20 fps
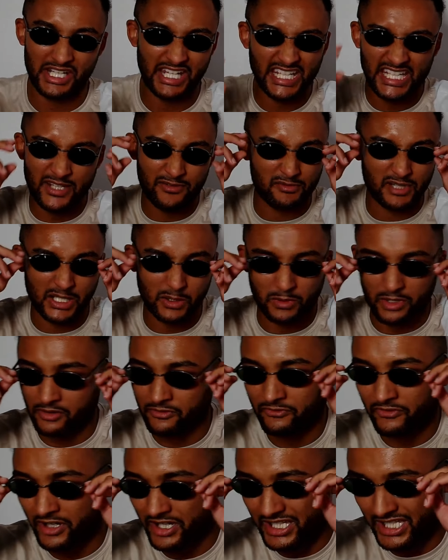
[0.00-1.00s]
He didn't really want to
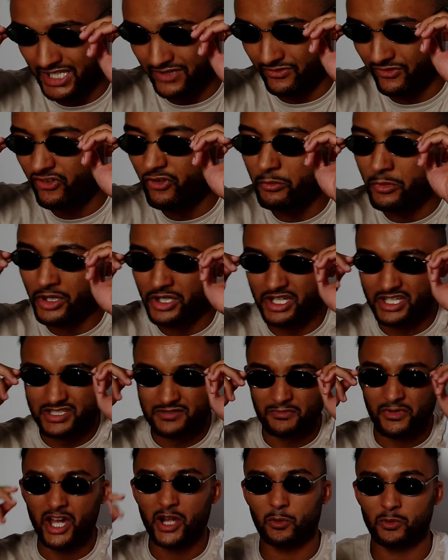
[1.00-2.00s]
fight either, if I'm honest.
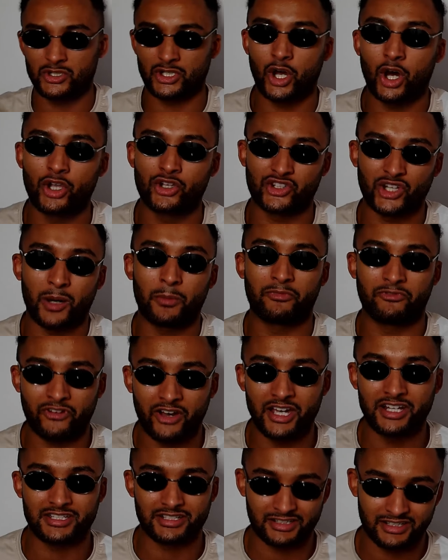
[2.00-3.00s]
Mike was an on-top
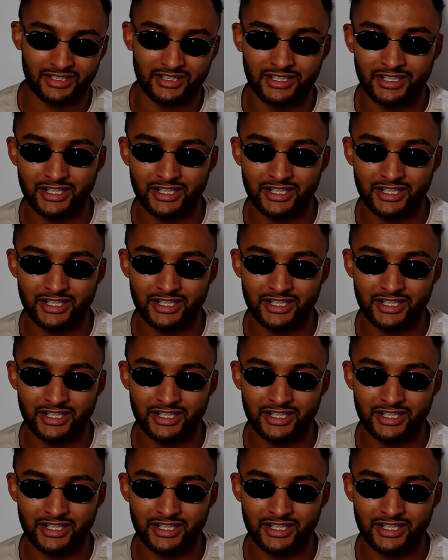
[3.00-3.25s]
fighter.